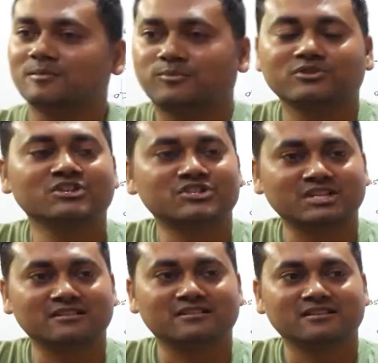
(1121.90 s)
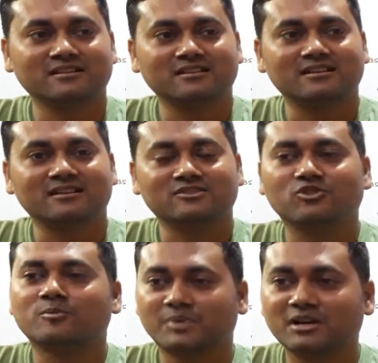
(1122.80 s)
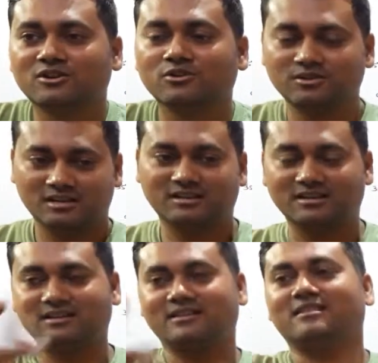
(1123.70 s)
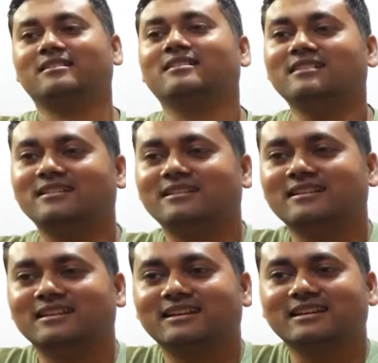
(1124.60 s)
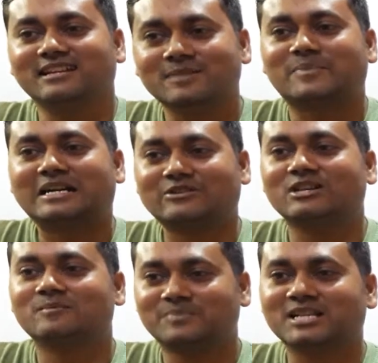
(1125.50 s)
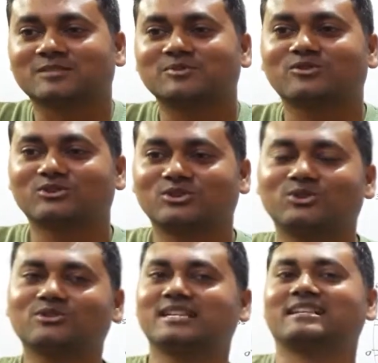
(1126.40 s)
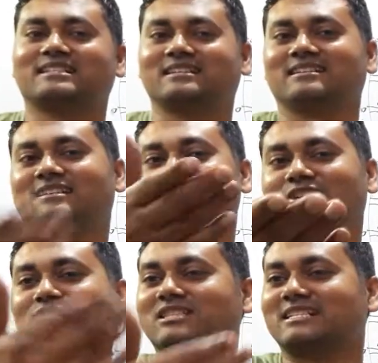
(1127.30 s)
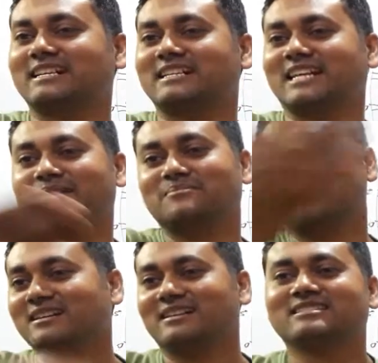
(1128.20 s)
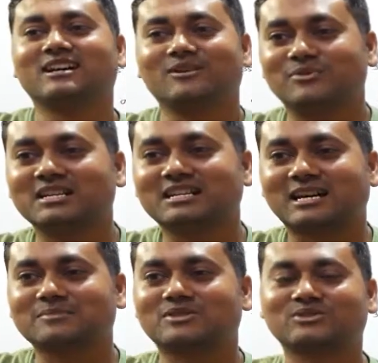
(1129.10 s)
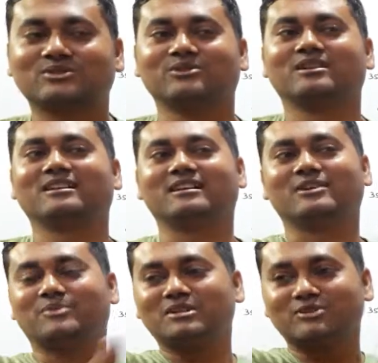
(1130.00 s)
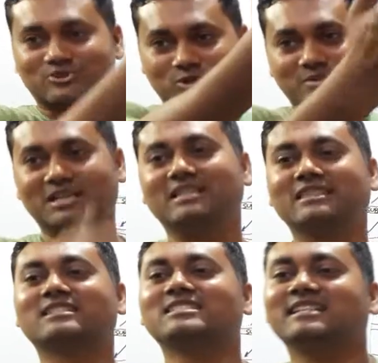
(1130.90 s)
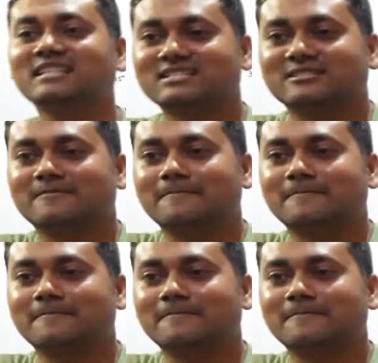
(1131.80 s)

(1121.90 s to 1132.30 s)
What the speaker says: position your window in a particular place, because you know that during the daytime the wind comes, so window should be in this direction,